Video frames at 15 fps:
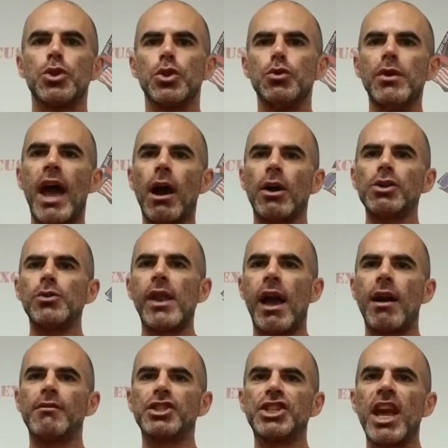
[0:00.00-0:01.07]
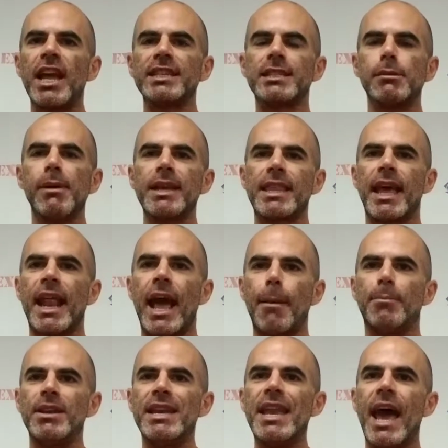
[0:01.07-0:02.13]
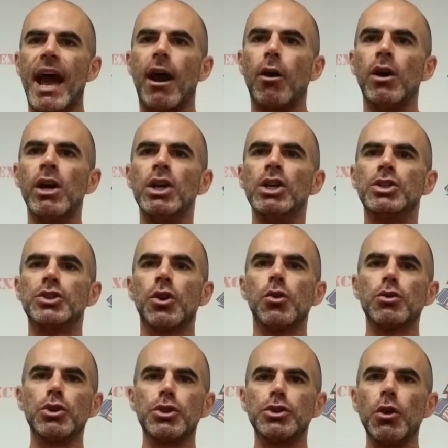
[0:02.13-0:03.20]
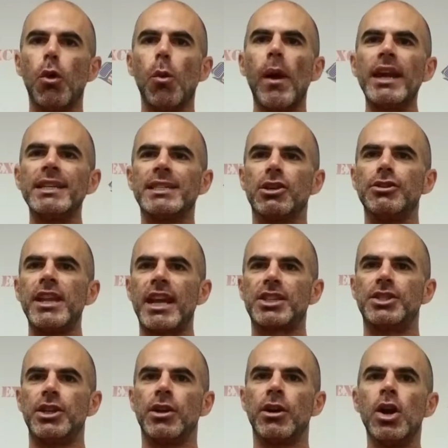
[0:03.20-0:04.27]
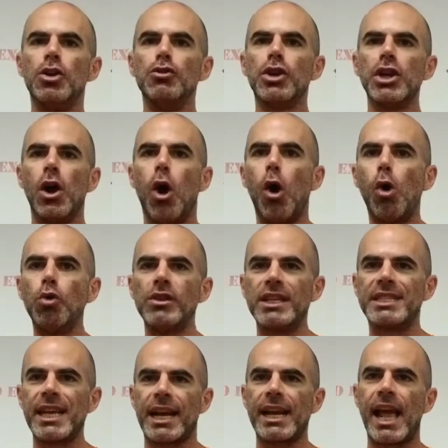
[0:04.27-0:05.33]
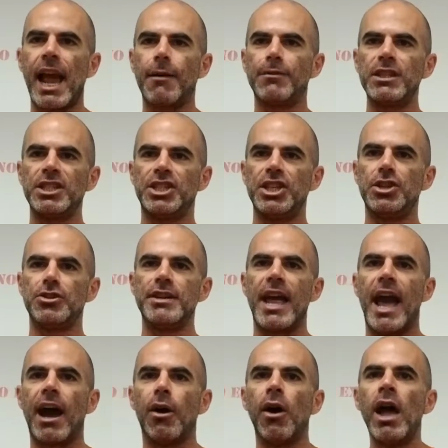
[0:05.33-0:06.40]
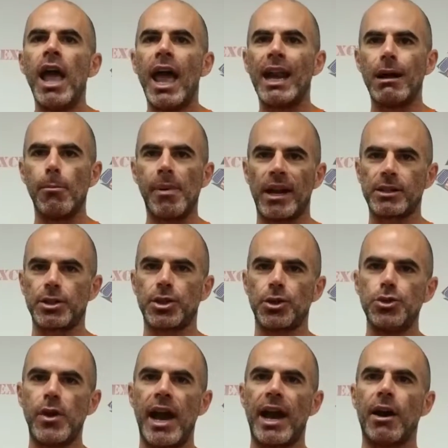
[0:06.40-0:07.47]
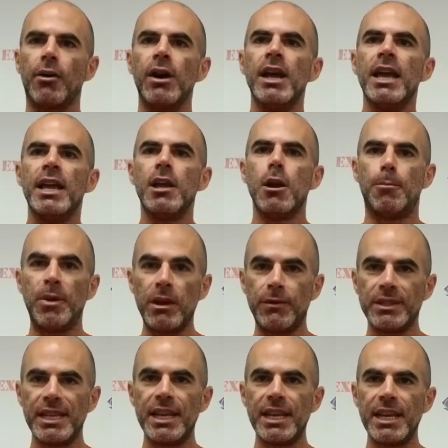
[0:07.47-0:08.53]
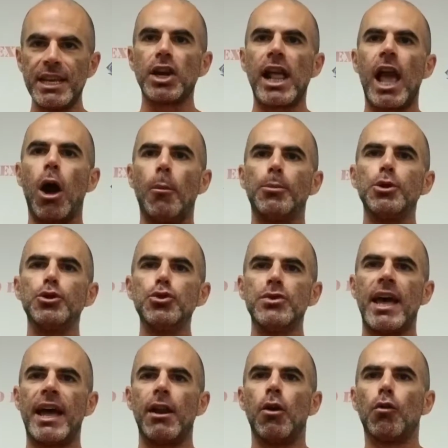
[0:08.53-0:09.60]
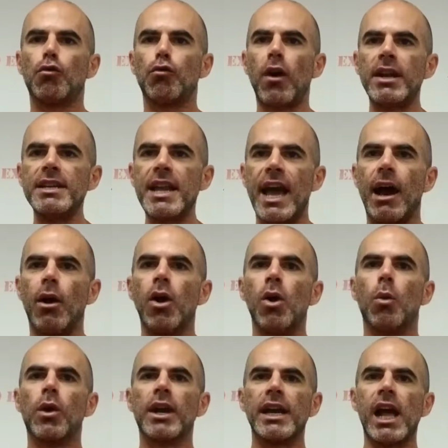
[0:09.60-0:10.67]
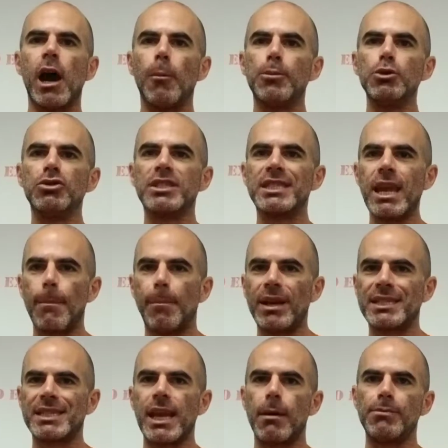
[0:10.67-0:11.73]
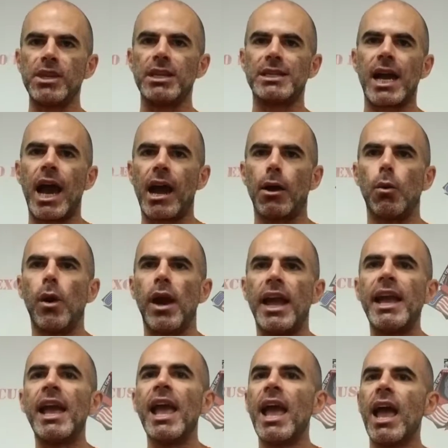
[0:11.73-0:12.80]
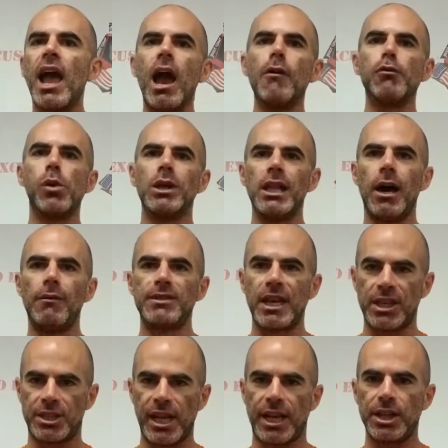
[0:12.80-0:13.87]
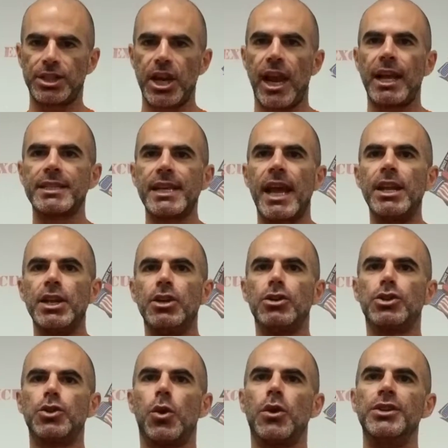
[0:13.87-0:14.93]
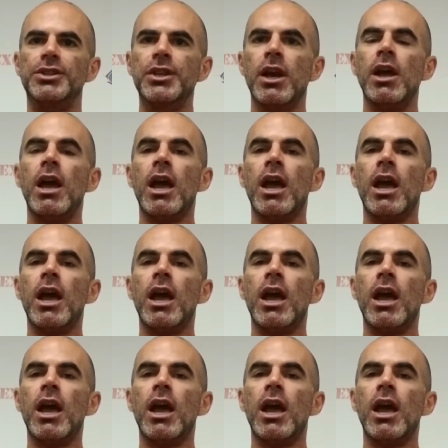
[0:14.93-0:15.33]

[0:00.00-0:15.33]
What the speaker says: You now have a chance to make that happen now. So don't wait until next year. You can own the second half of this year now, and I'm about to show you how. Here at Peak Physique, we're going to help you do that right now. We're going to help you step by step the entire way. Everyone loves a second chance, and here's yours.